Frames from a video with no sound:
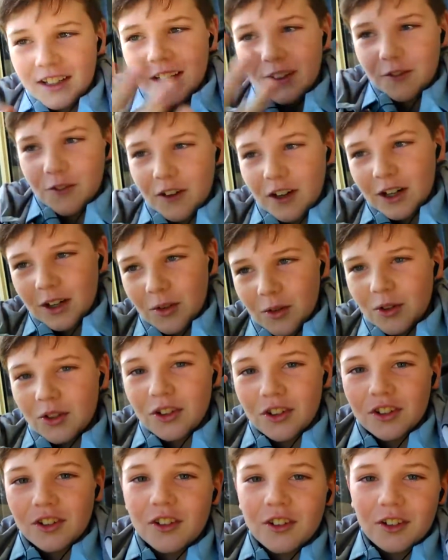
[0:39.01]
If I
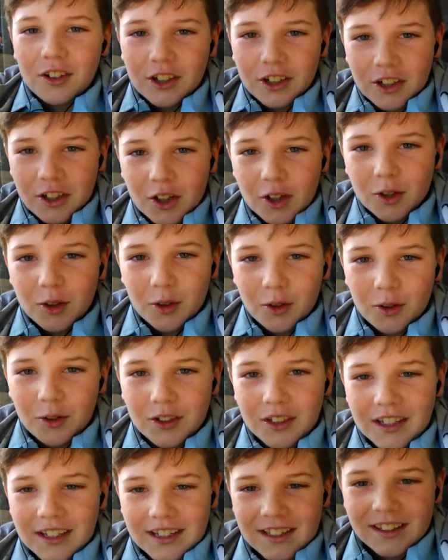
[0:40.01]
was a code
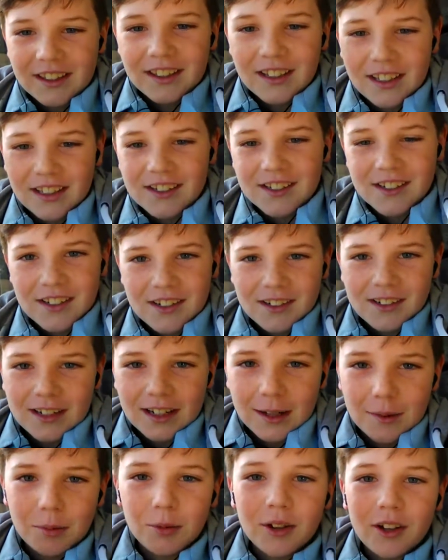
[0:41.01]
in this
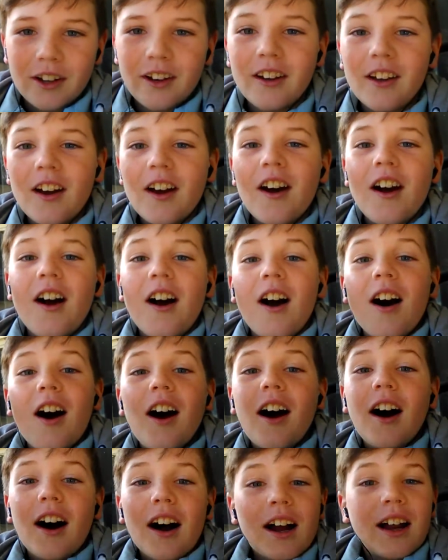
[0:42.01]
tablet,
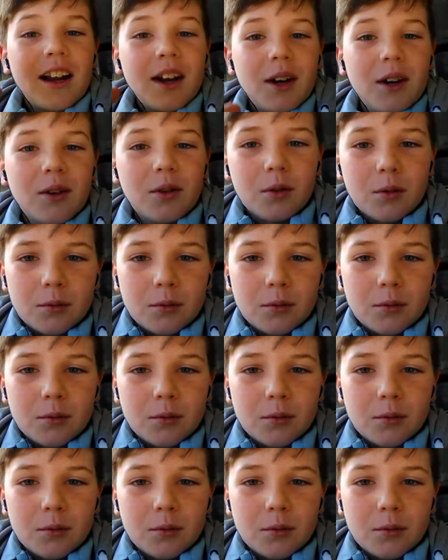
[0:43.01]
I